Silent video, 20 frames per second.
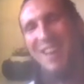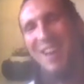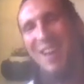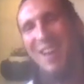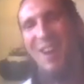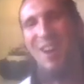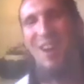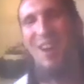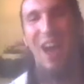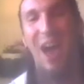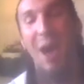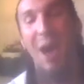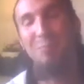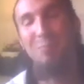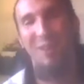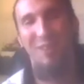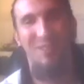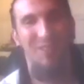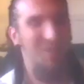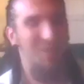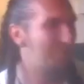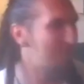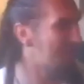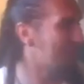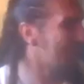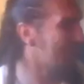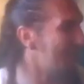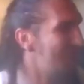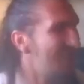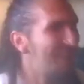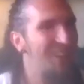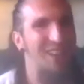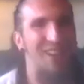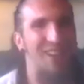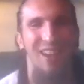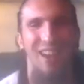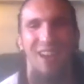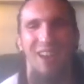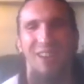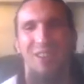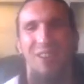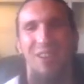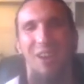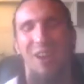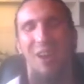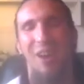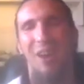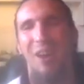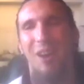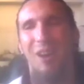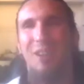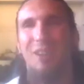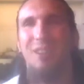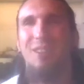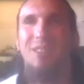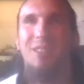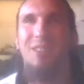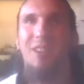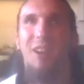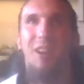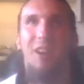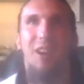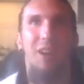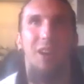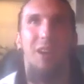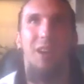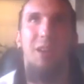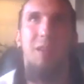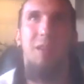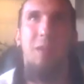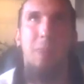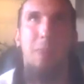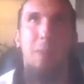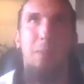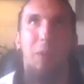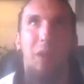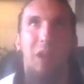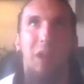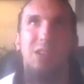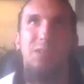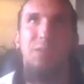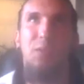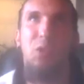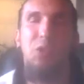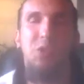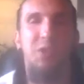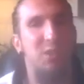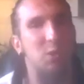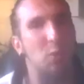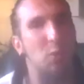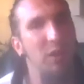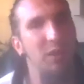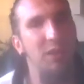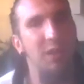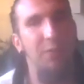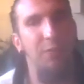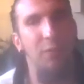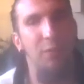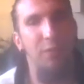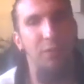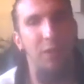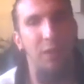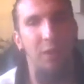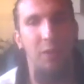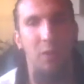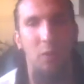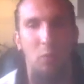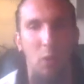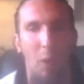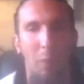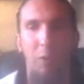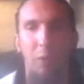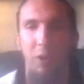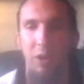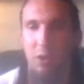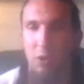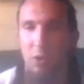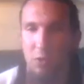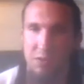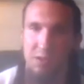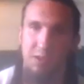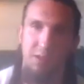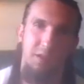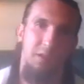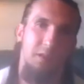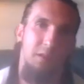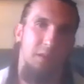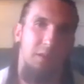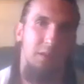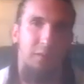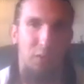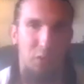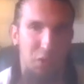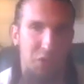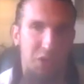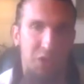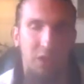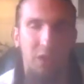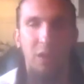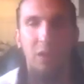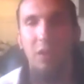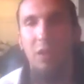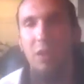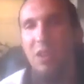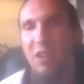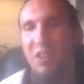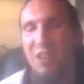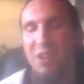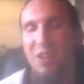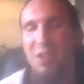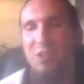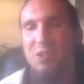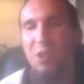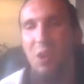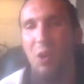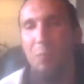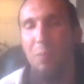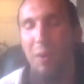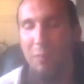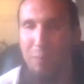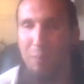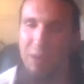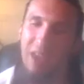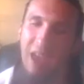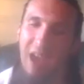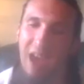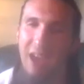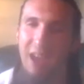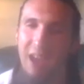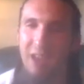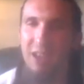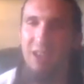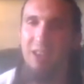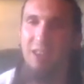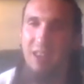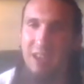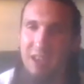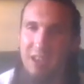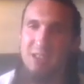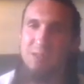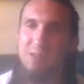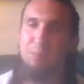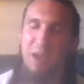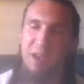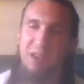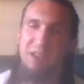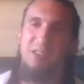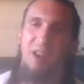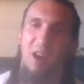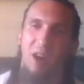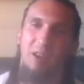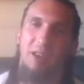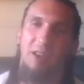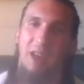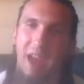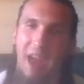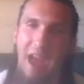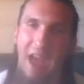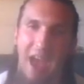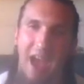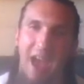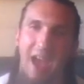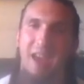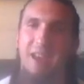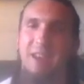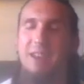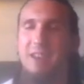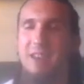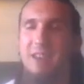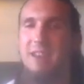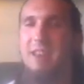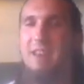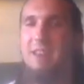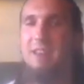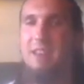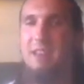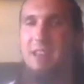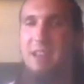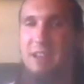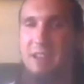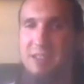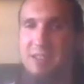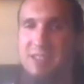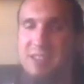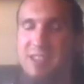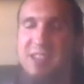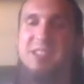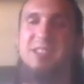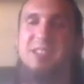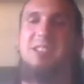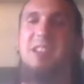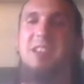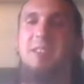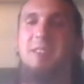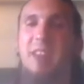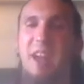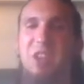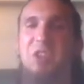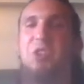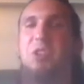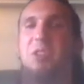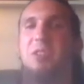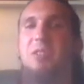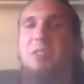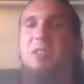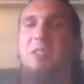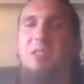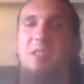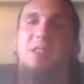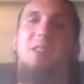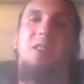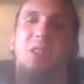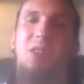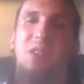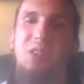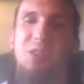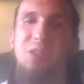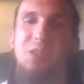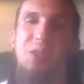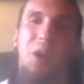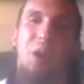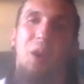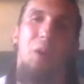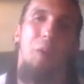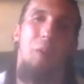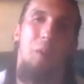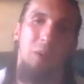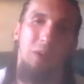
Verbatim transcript: uh, Hamlet. Mm-hmm. And uh, uh, but his version is quite different than Robert Eggers' version. Mm-hmm. So, but but yeah, it, it is based on an existing legend. So,